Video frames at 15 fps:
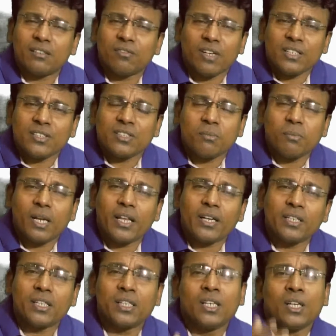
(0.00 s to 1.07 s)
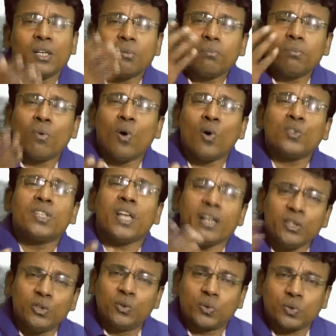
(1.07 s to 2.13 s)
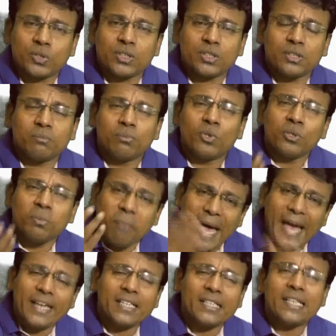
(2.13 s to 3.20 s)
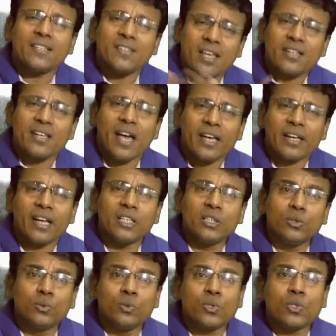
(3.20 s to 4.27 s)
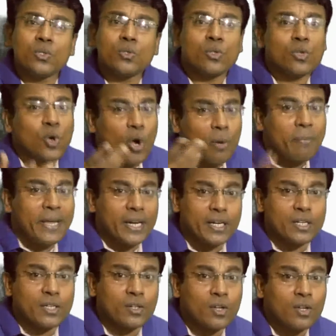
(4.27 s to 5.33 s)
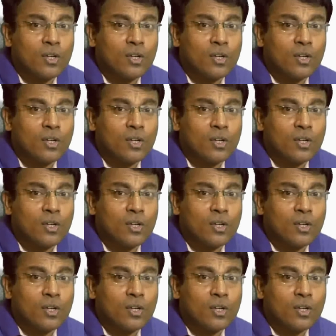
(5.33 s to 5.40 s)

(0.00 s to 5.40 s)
What is the similarity? Both parody and satire are used to comment